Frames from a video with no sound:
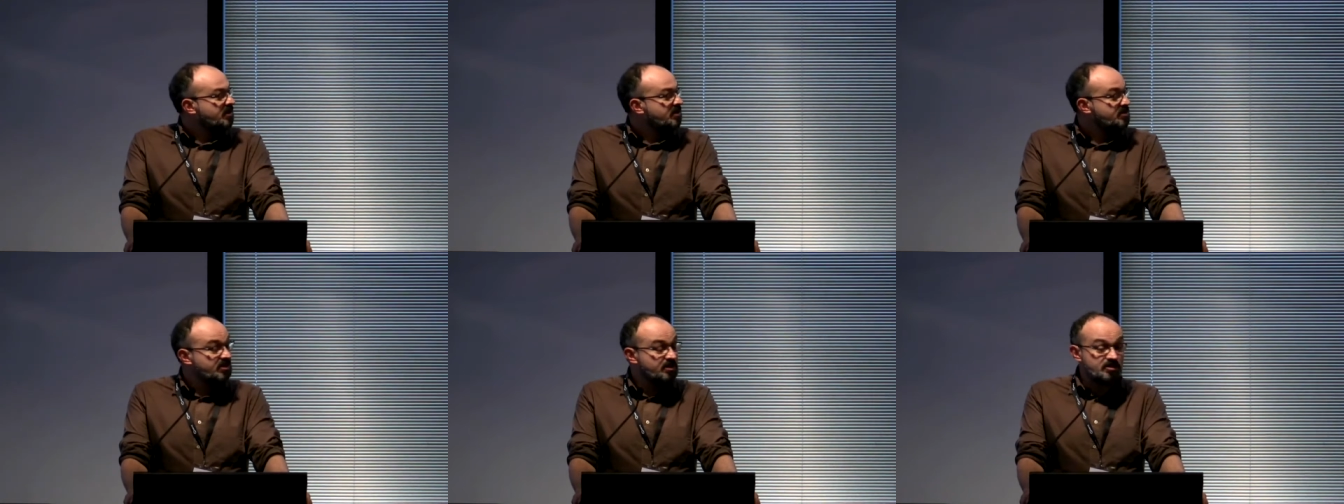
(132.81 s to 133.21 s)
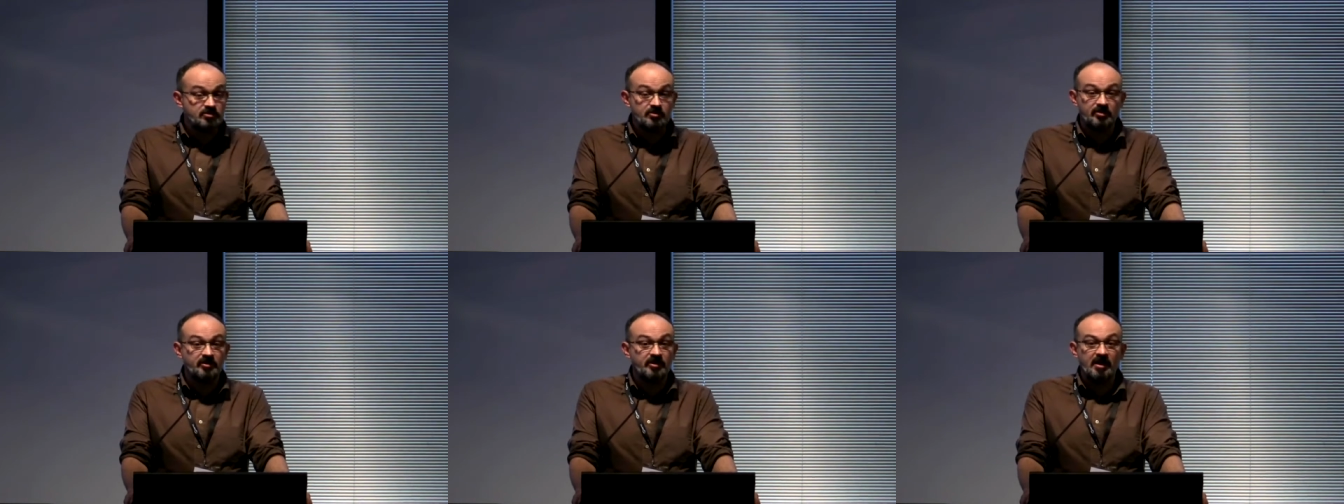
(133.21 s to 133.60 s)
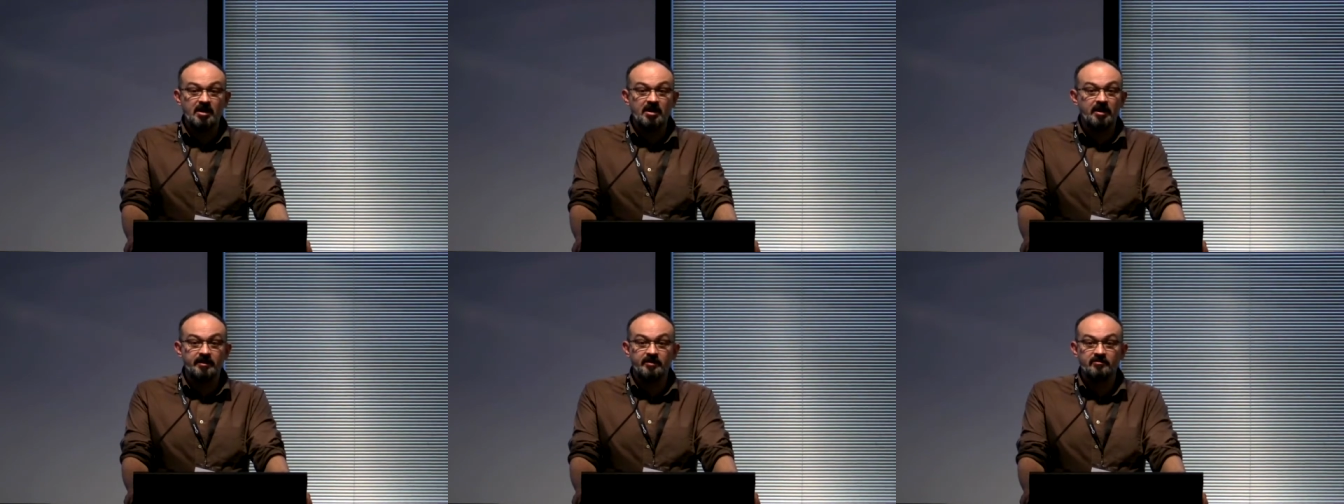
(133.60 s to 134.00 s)
is just not going
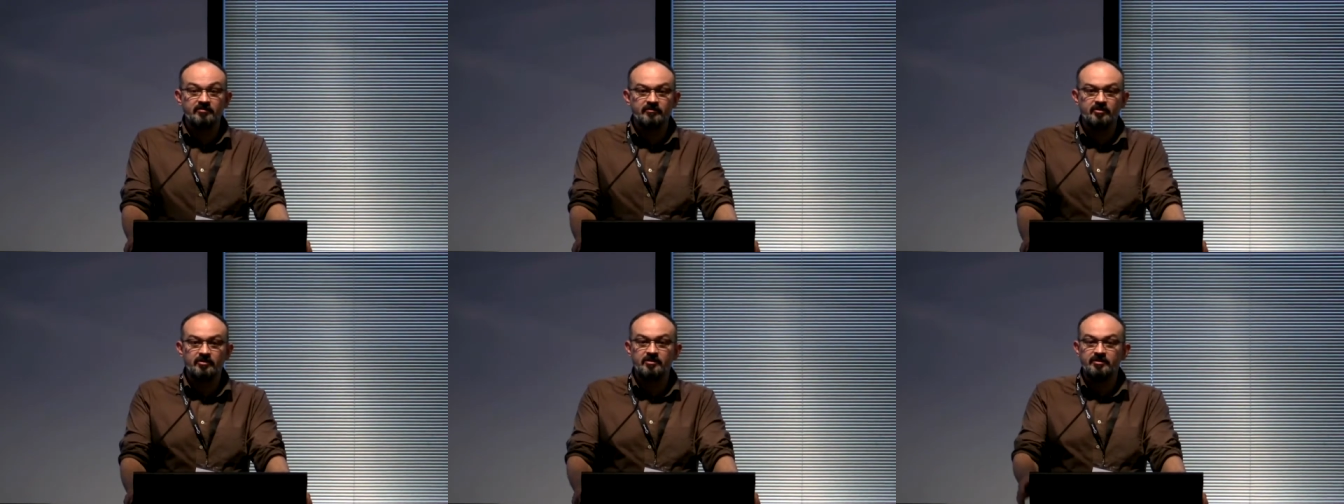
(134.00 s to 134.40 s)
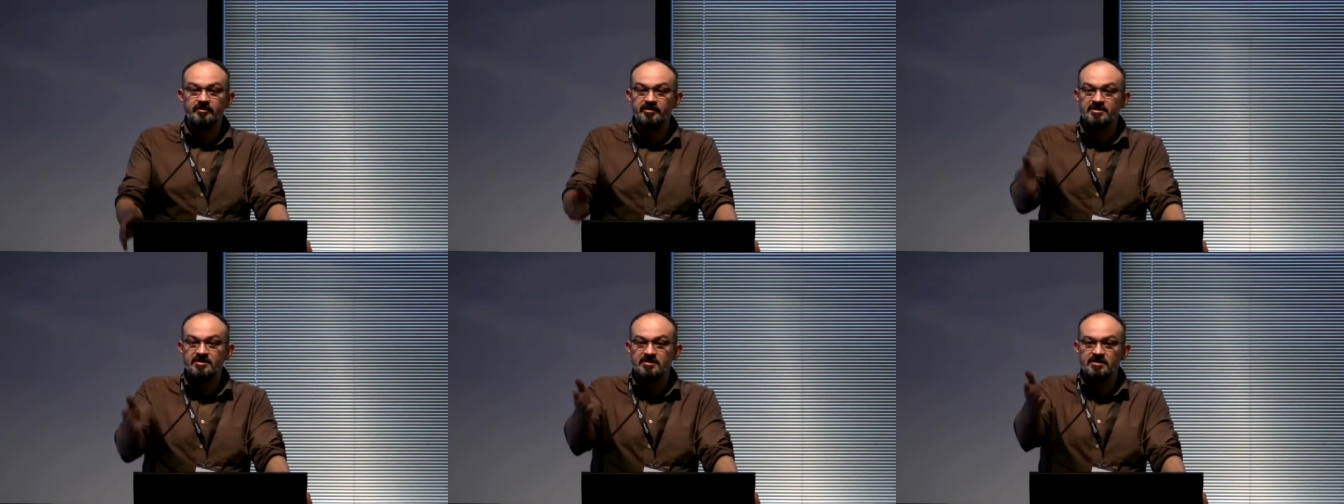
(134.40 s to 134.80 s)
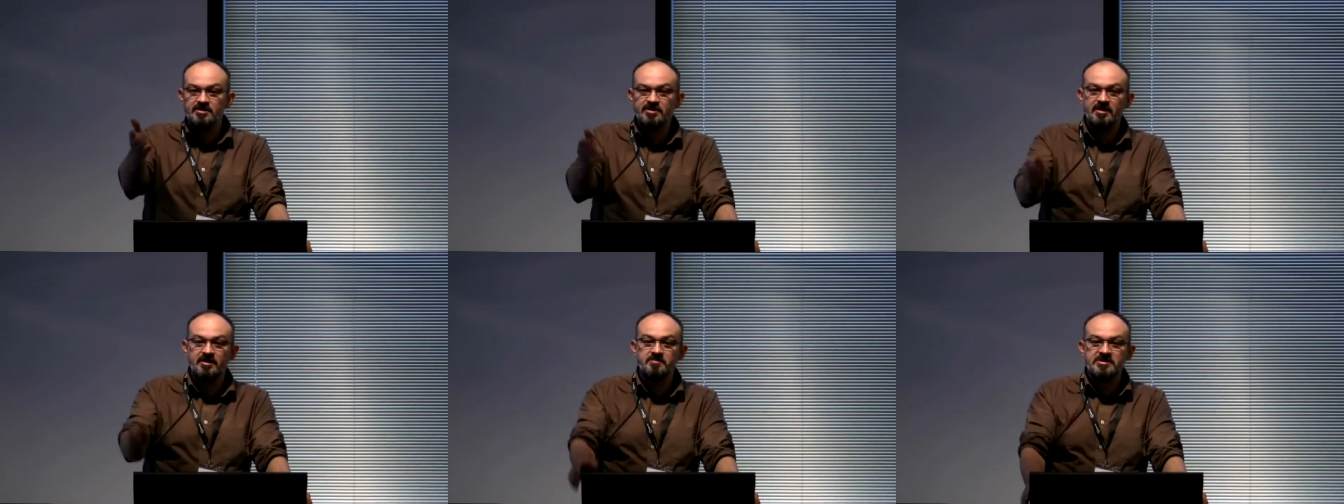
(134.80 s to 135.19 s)
to cut it for all the reasons that
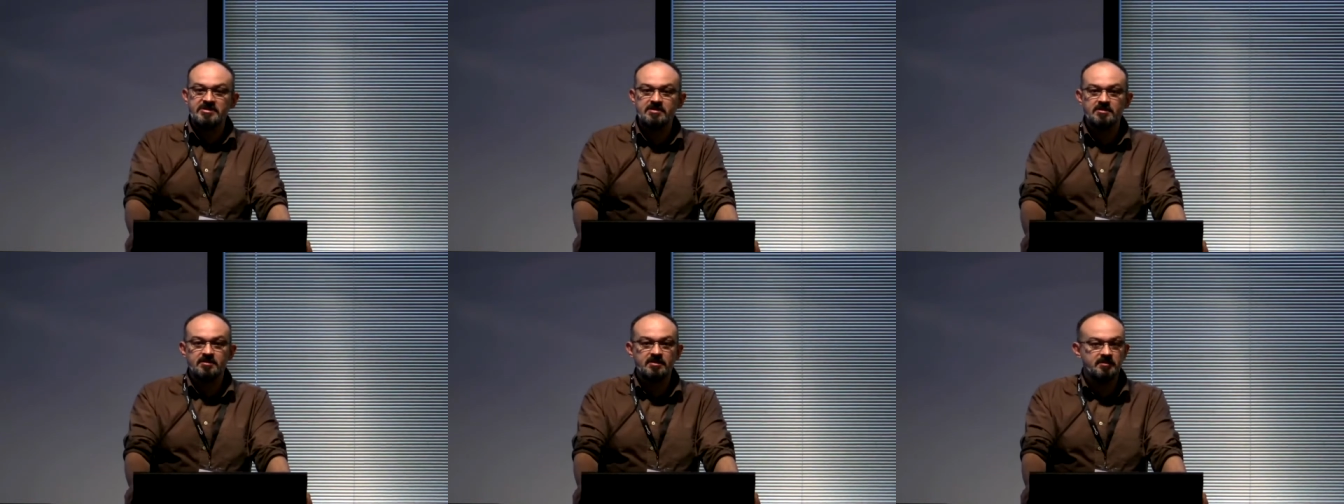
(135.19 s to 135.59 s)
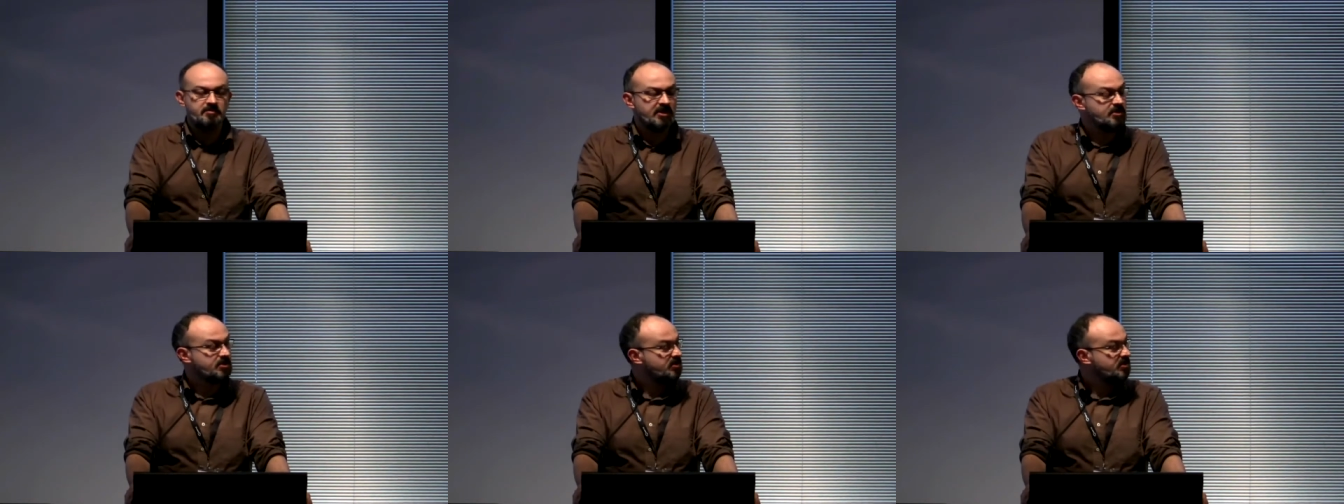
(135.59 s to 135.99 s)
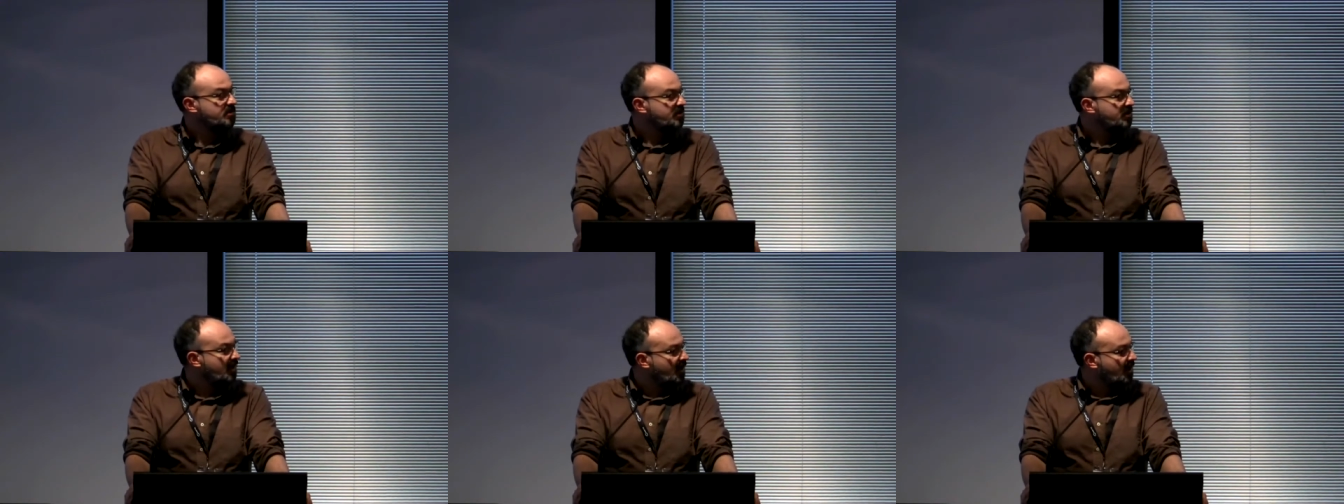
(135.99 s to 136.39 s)
James had mentioned.